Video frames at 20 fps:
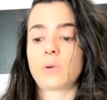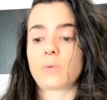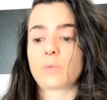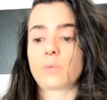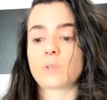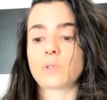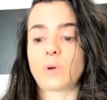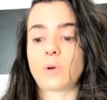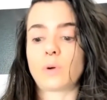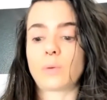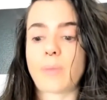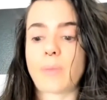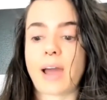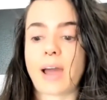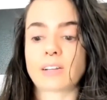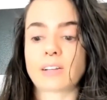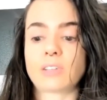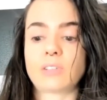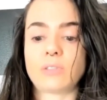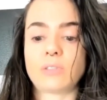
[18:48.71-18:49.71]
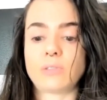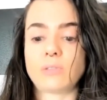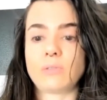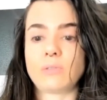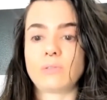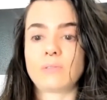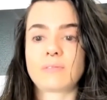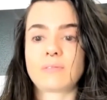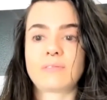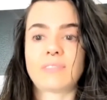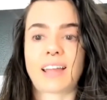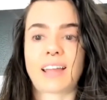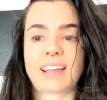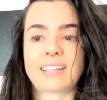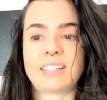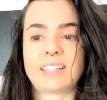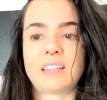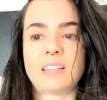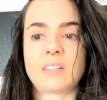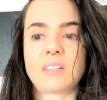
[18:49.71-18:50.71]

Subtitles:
result back to, like I said,